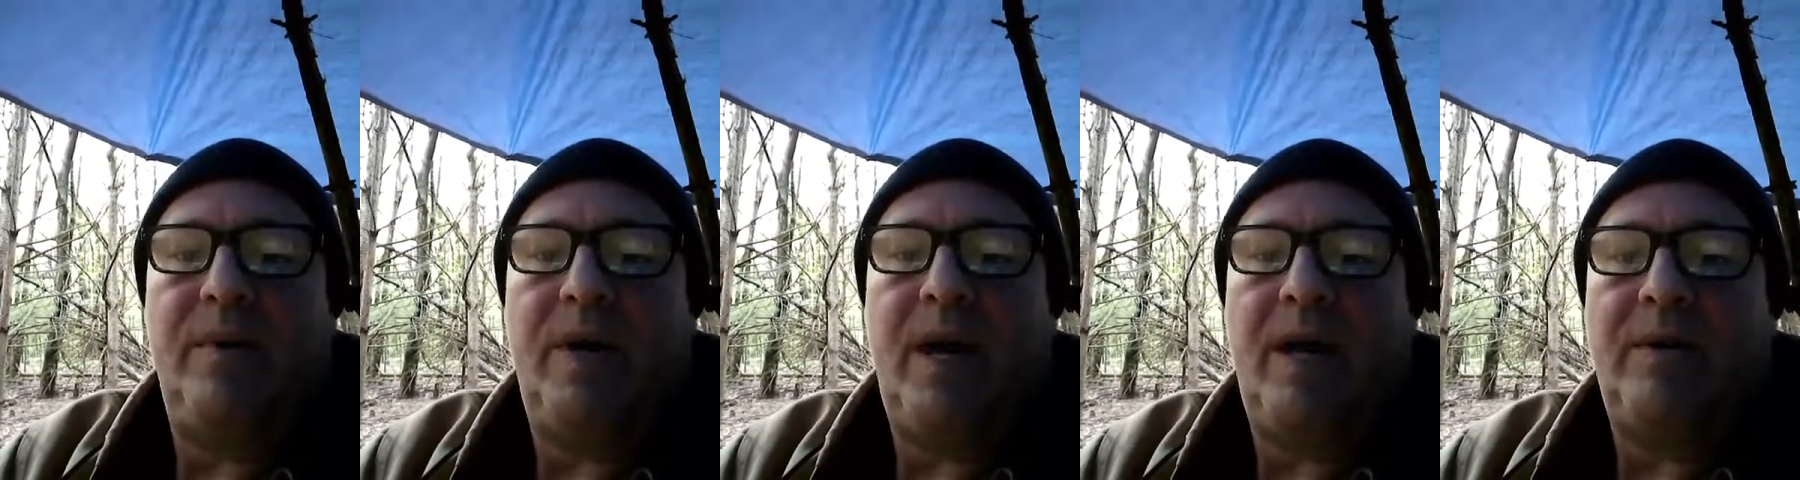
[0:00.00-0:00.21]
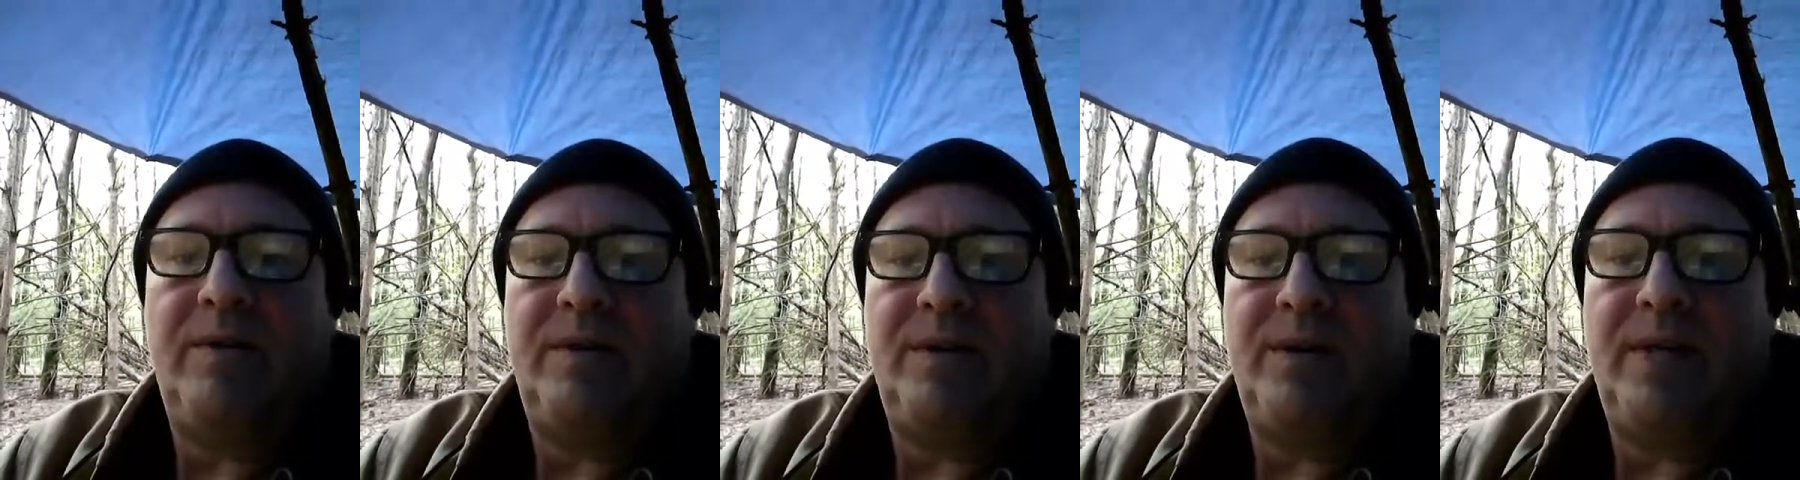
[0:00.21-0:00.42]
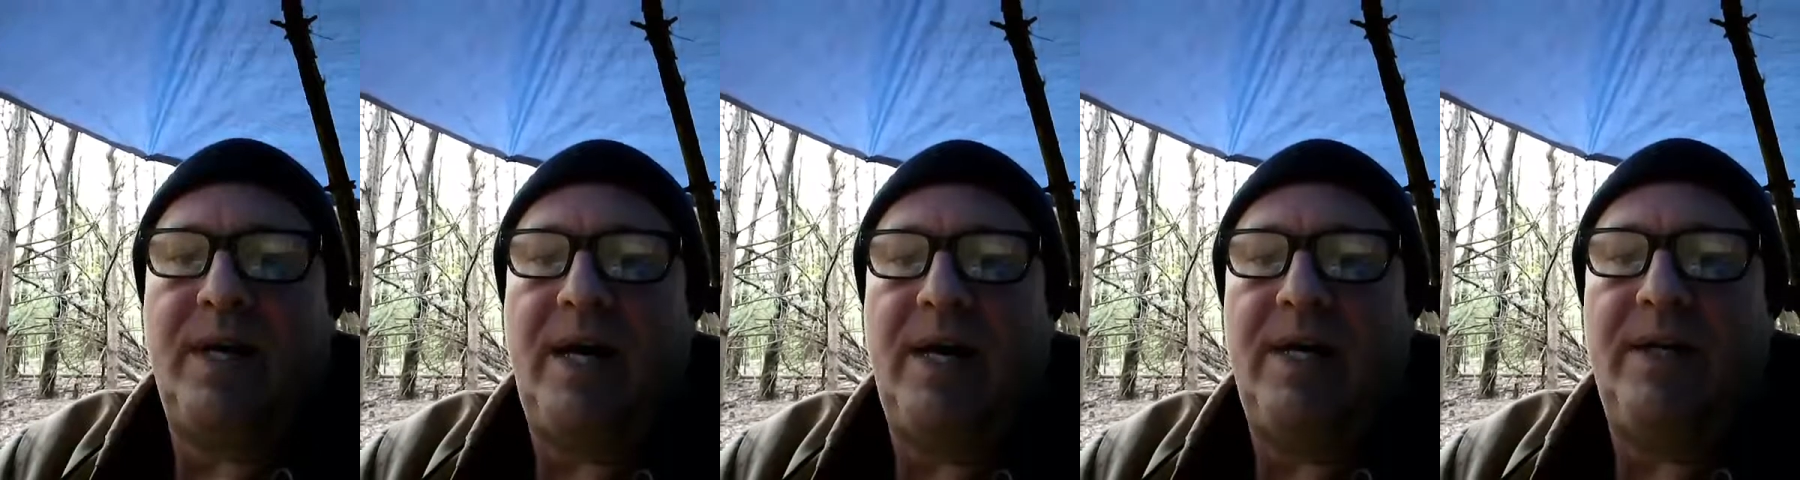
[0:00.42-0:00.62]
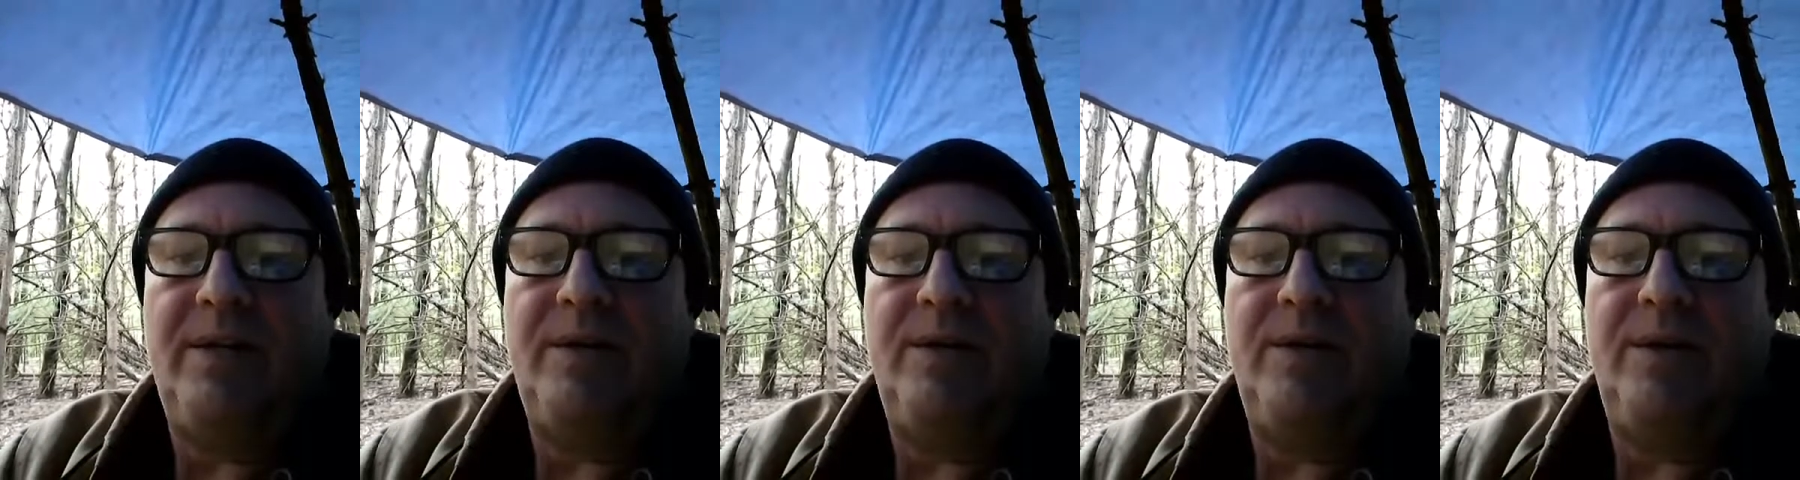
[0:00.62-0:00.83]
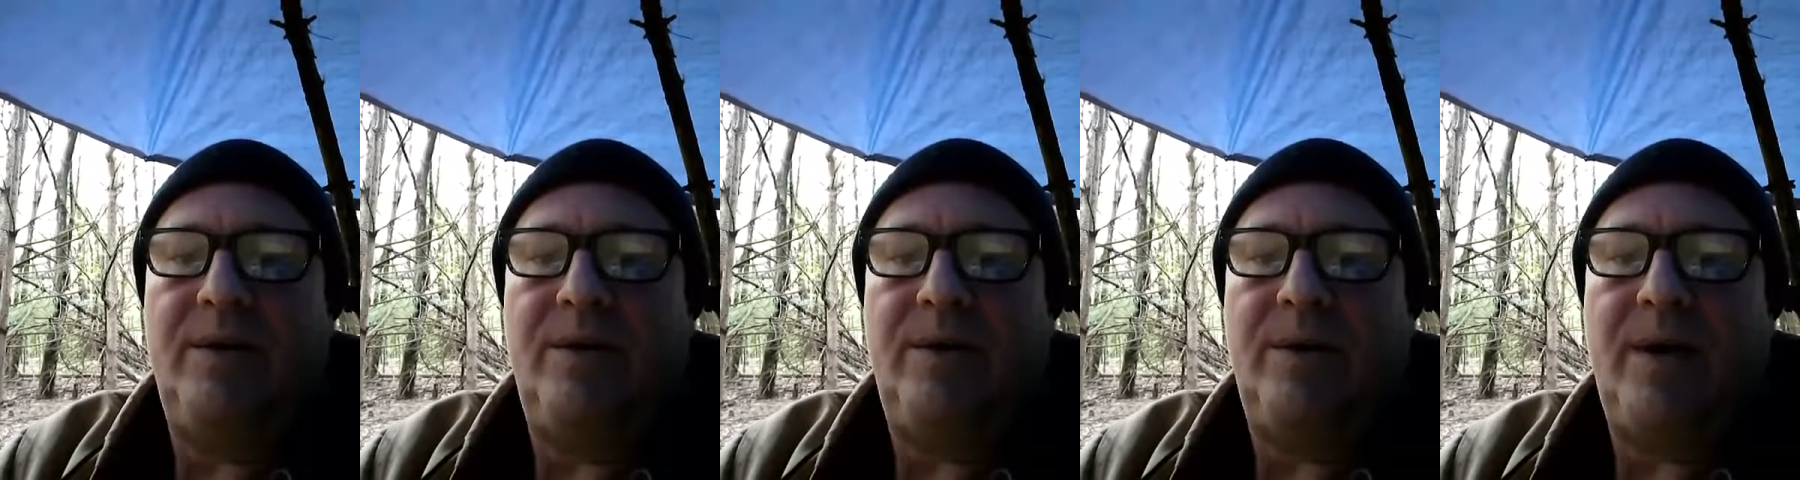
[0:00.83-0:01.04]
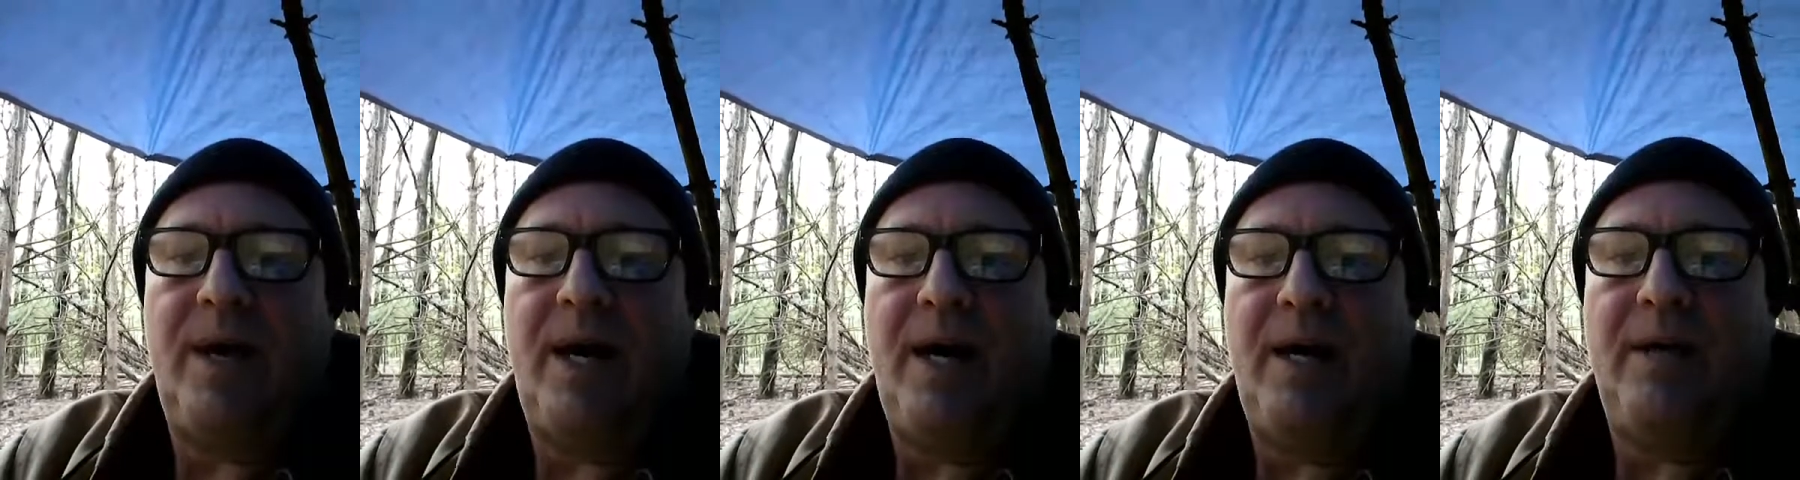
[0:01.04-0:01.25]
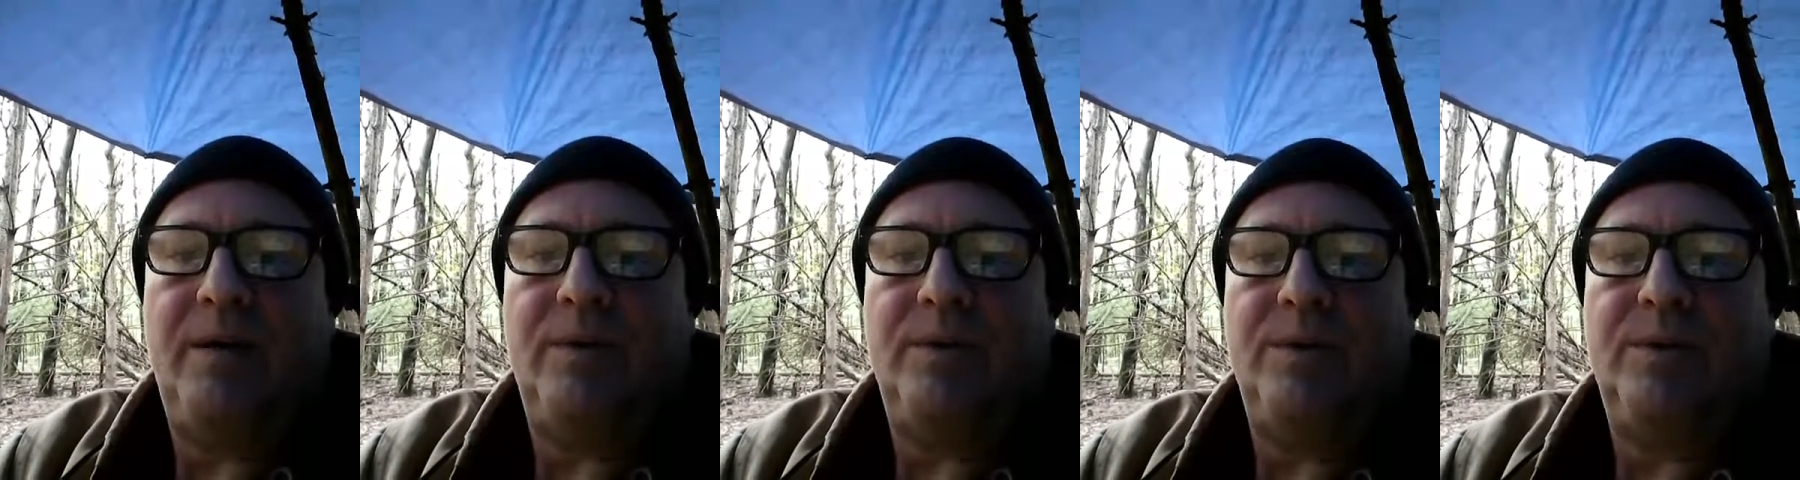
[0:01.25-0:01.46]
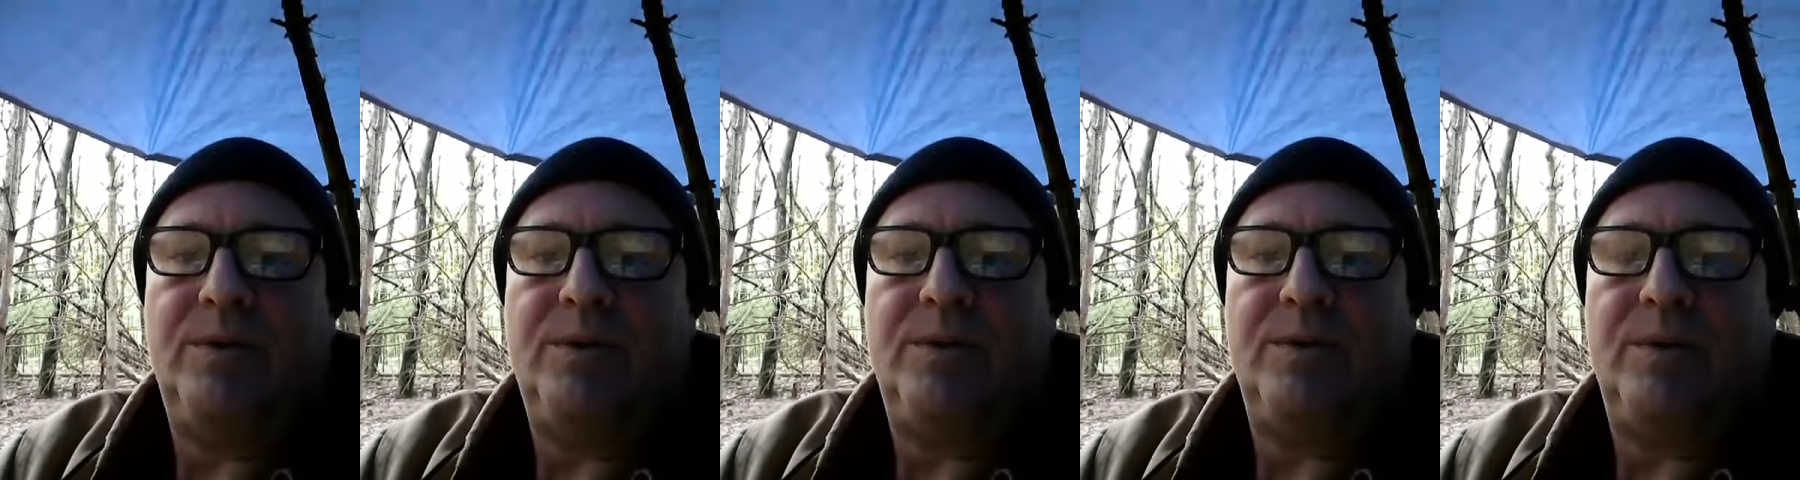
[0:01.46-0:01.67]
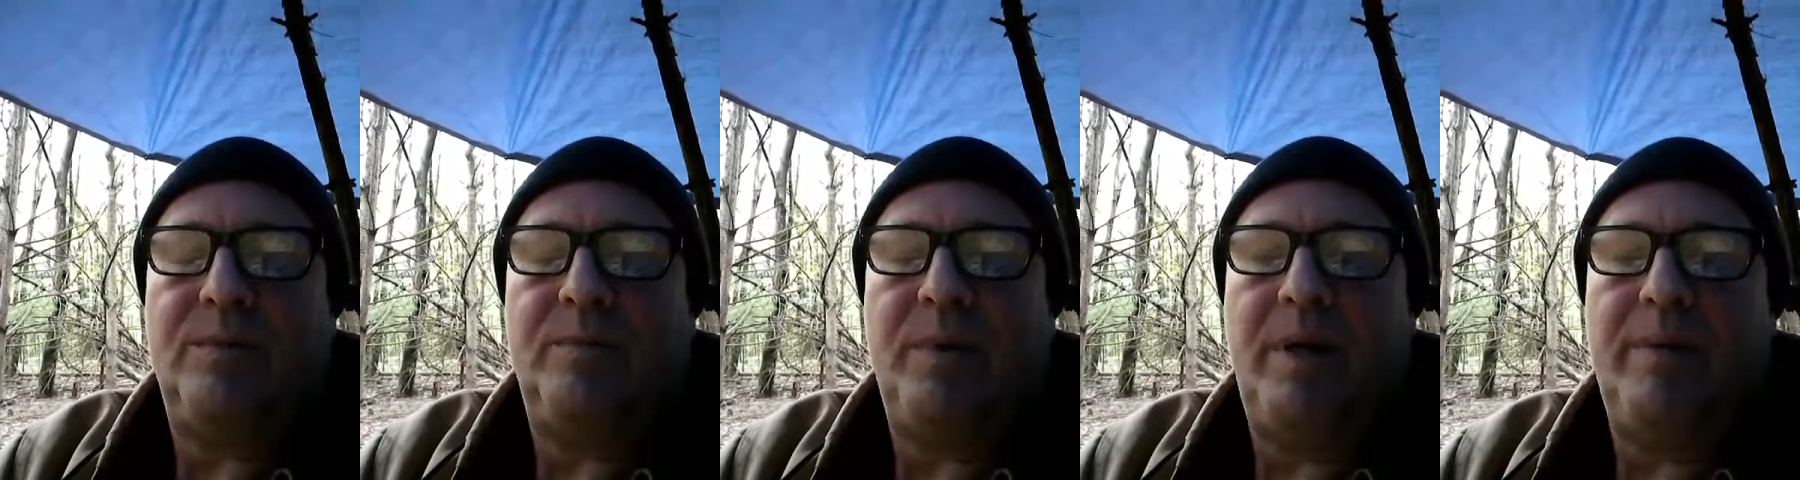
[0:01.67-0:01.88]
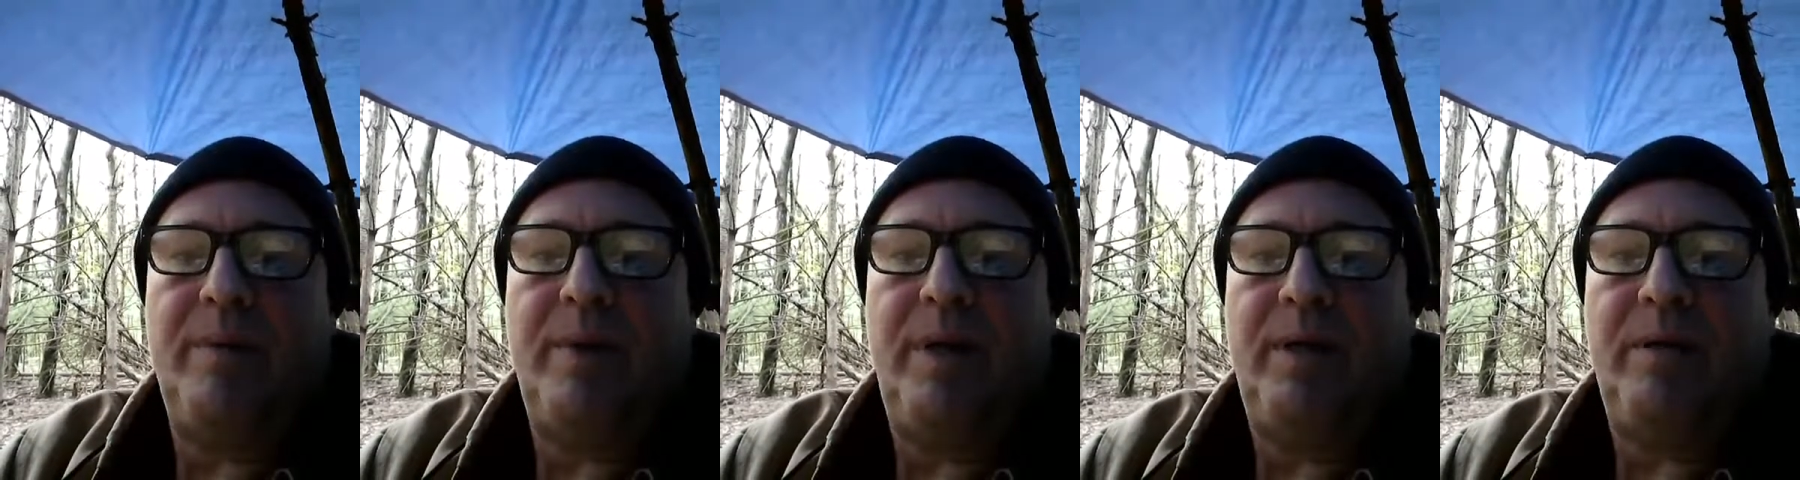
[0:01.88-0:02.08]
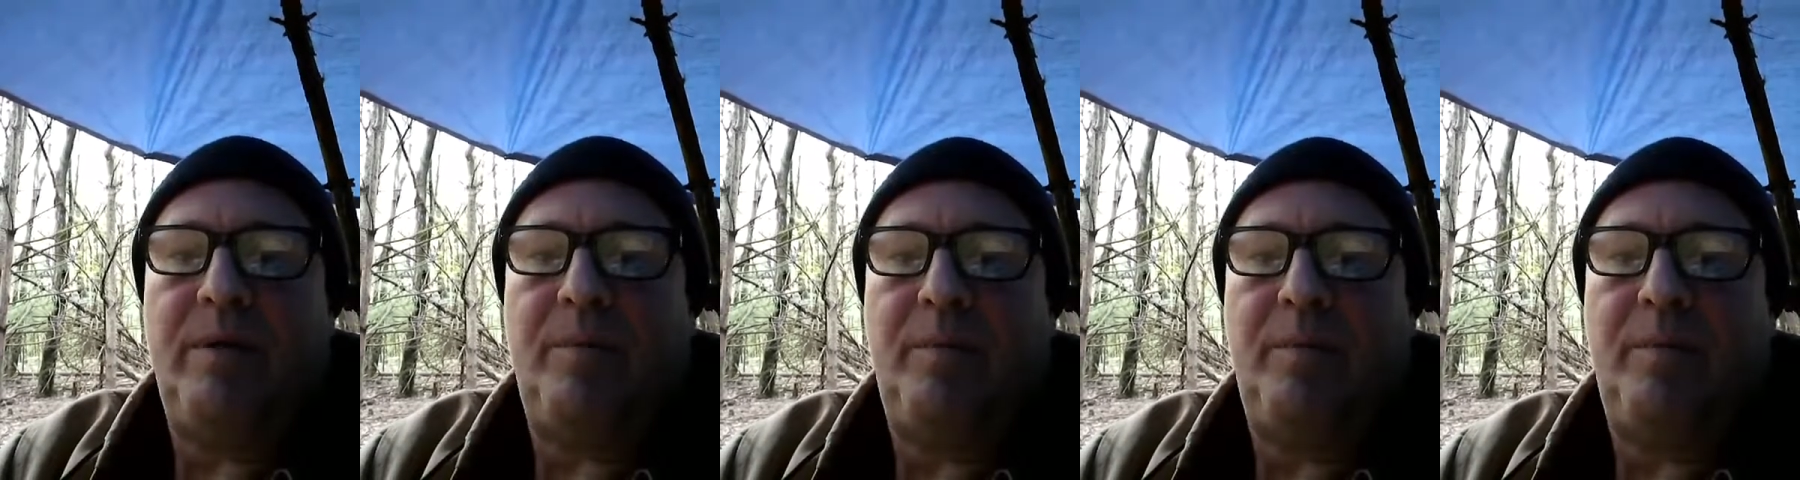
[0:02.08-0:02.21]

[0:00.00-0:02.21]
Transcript: outside your house or maybe on